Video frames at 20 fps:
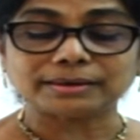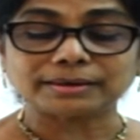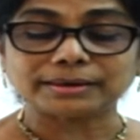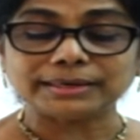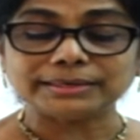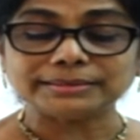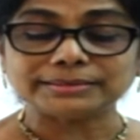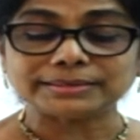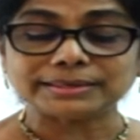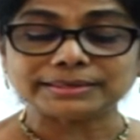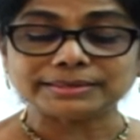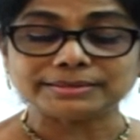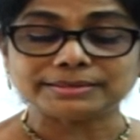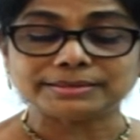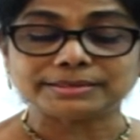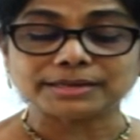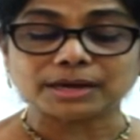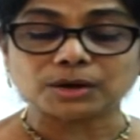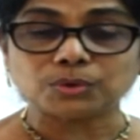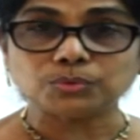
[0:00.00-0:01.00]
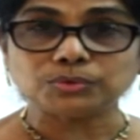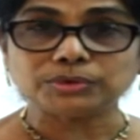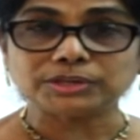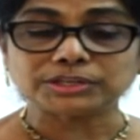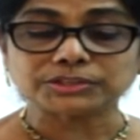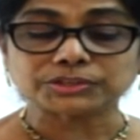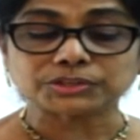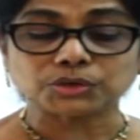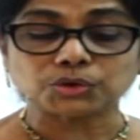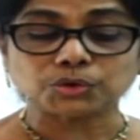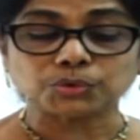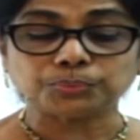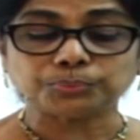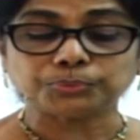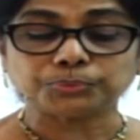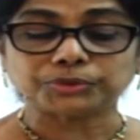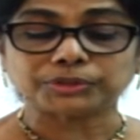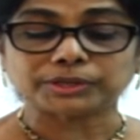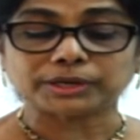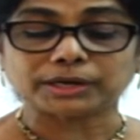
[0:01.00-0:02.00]
racing down the
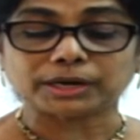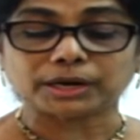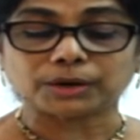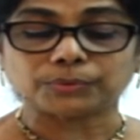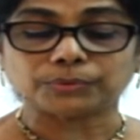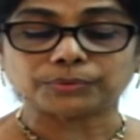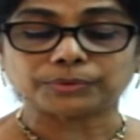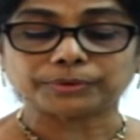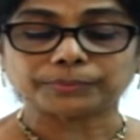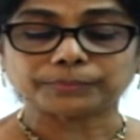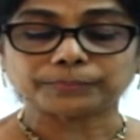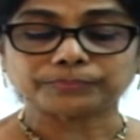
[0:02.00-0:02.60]
slope to the ground.